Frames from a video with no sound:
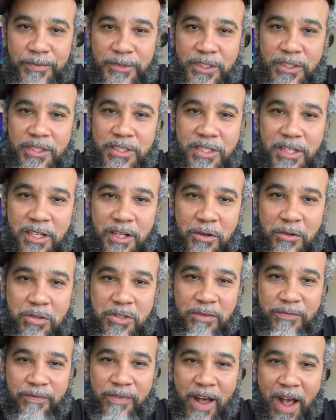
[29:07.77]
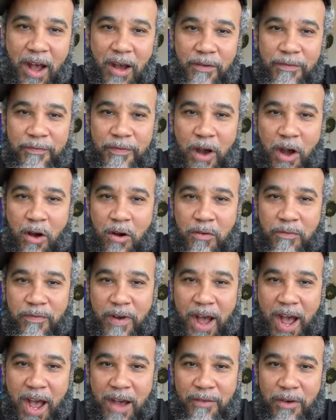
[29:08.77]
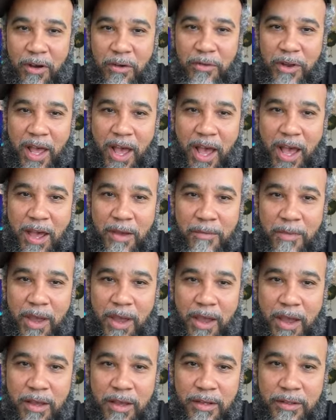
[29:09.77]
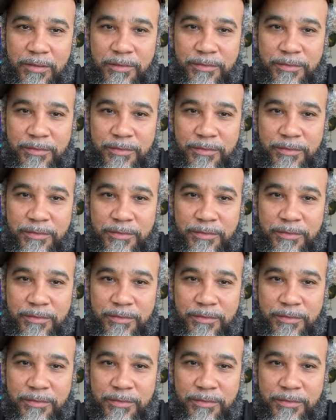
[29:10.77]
Salute to Phone 509, man.